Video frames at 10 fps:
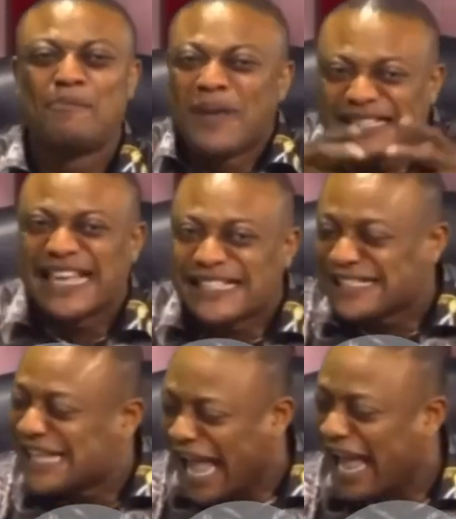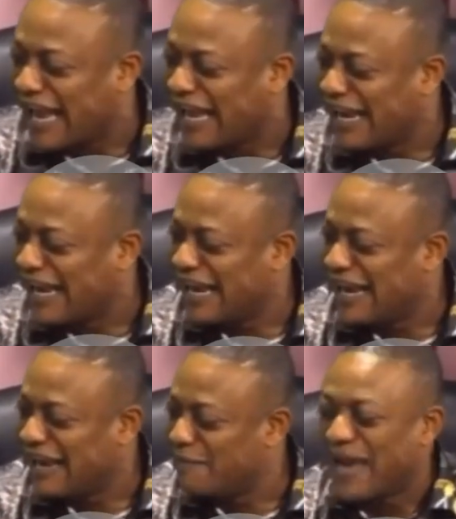businesses are
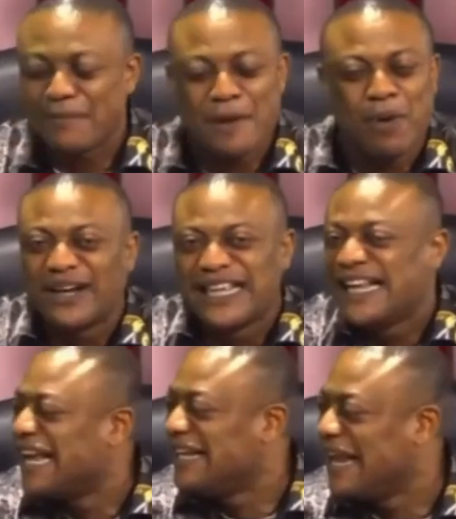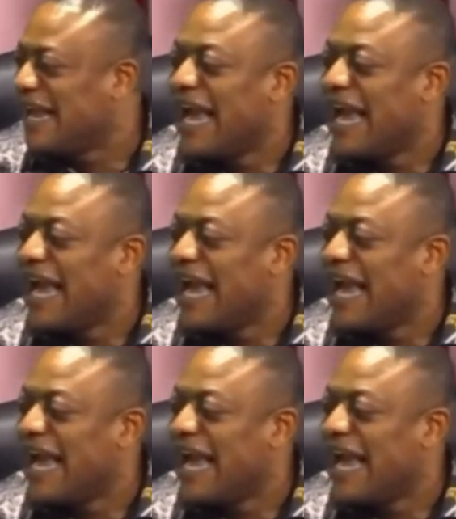make me body and ye.